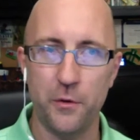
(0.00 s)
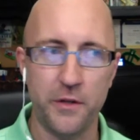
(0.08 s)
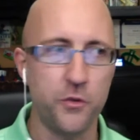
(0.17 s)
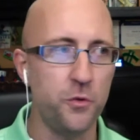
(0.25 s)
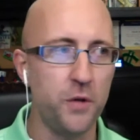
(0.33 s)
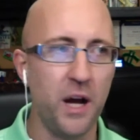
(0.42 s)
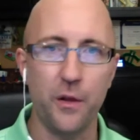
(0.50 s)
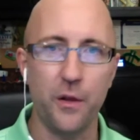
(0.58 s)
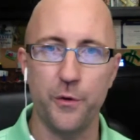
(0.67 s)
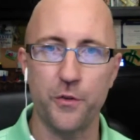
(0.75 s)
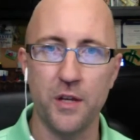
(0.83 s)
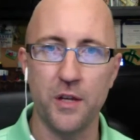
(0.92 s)
into
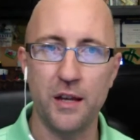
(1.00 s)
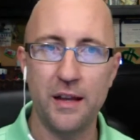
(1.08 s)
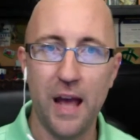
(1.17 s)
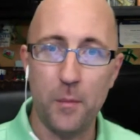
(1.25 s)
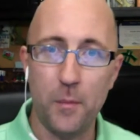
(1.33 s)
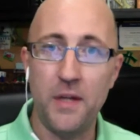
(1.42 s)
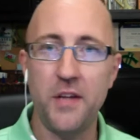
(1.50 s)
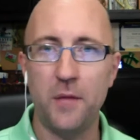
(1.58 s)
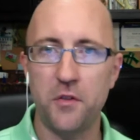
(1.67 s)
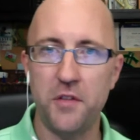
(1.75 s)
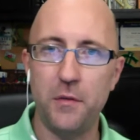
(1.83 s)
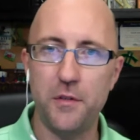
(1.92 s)
$2, how many times a
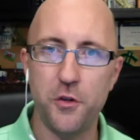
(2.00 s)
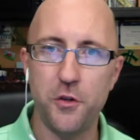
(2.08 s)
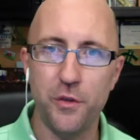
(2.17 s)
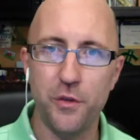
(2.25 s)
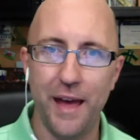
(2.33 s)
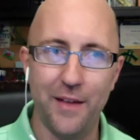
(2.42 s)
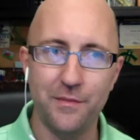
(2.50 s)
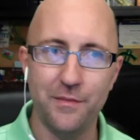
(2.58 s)
day would you do that?